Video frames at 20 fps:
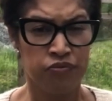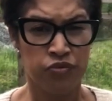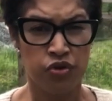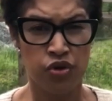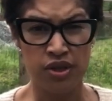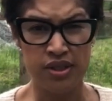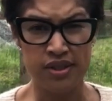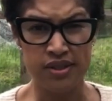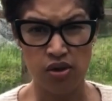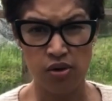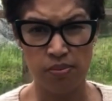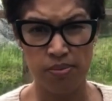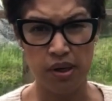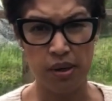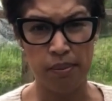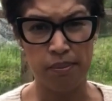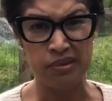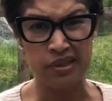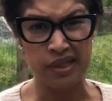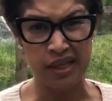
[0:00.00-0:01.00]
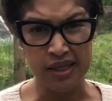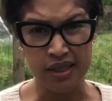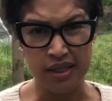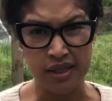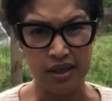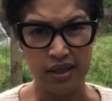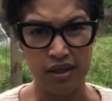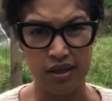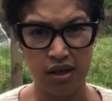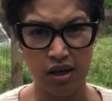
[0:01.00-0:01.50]
you can still put a
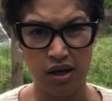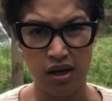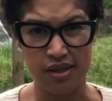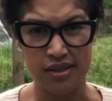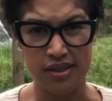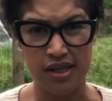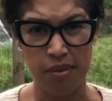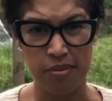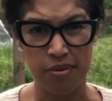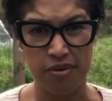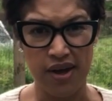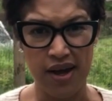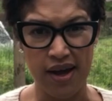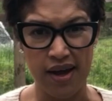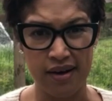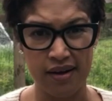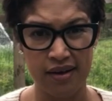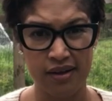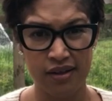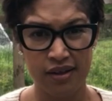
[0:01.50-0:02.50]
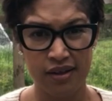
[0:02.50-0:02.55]
blanket on top of that.